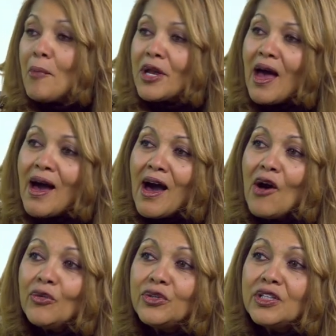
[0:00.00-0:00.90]
but
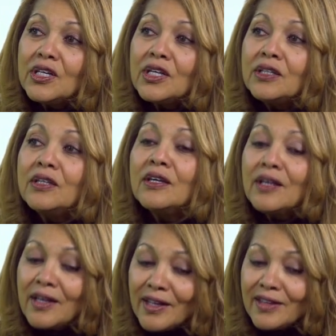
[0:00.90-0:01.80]
how did
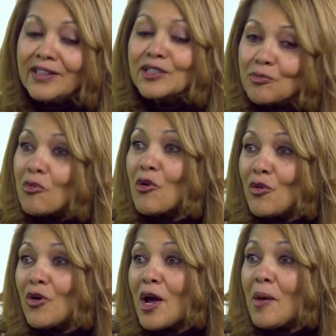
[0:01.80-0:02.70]
this
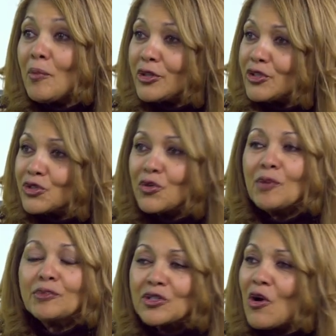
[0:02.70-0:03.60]
program with the
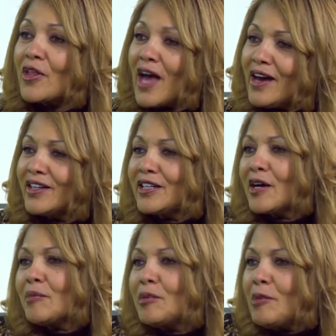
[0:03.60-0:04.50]
scripts and all that, how did it
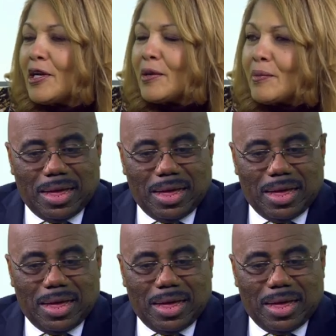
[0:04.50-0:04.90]
come to be?